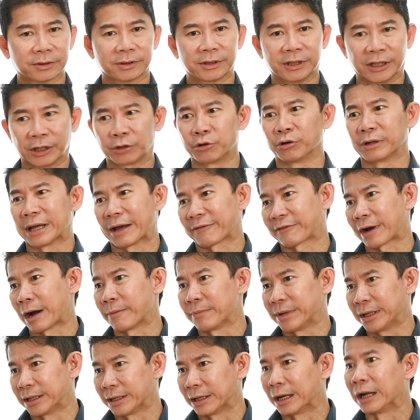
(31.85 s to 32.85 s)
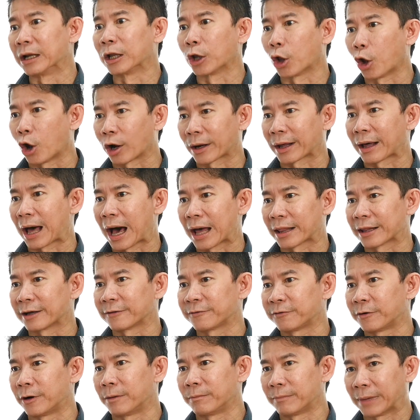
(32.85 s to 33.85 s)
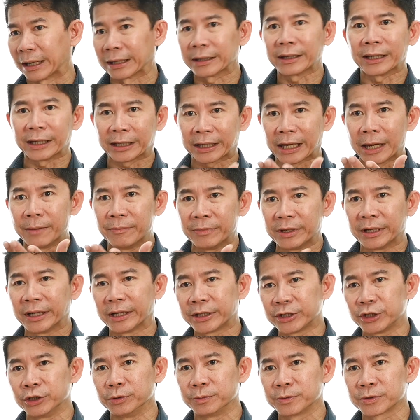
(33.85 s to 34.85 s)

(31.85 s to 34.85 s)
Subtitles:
It could have come in a lot of other form, but it came in a tube,